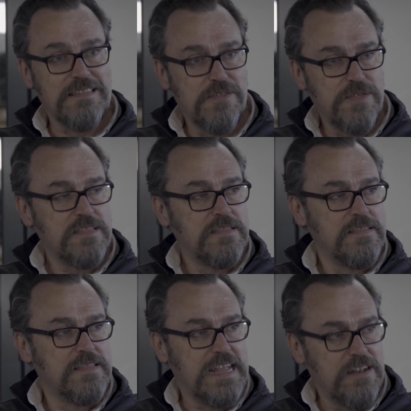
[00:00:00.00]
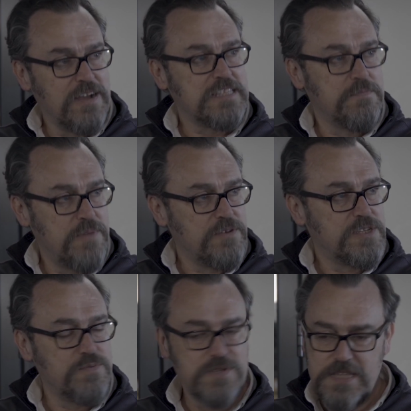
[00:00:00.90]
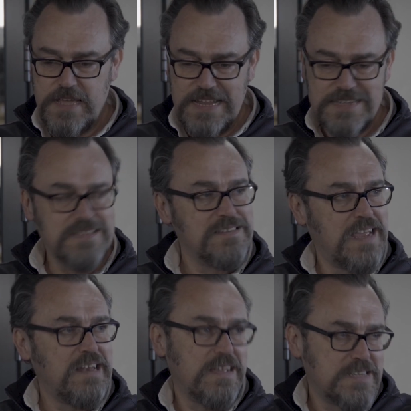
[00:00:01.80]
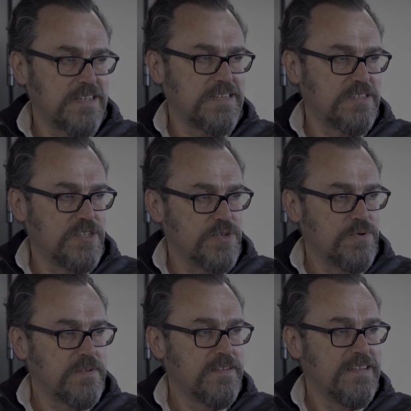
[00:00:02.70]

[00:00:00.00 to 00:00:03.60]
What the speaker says: the thing they liked the most was the instantaneous access to torque.